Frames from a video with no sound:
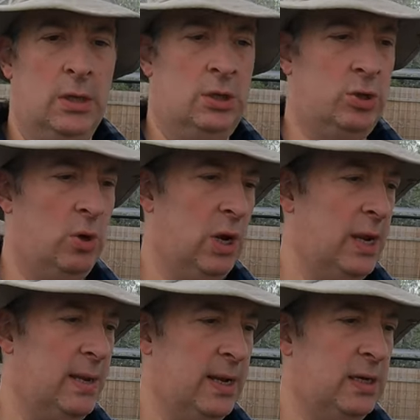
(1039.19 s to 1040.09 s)
soil
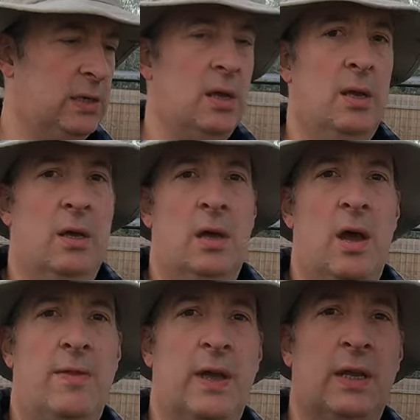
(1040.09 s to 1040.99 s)
in these.
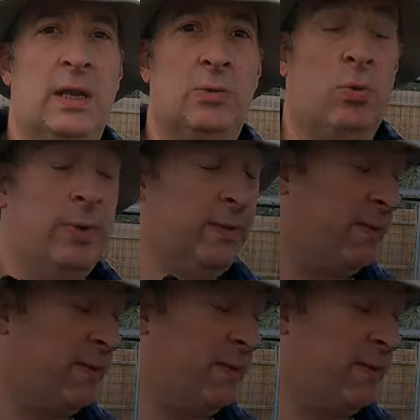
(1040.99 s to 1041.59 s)
I think these will be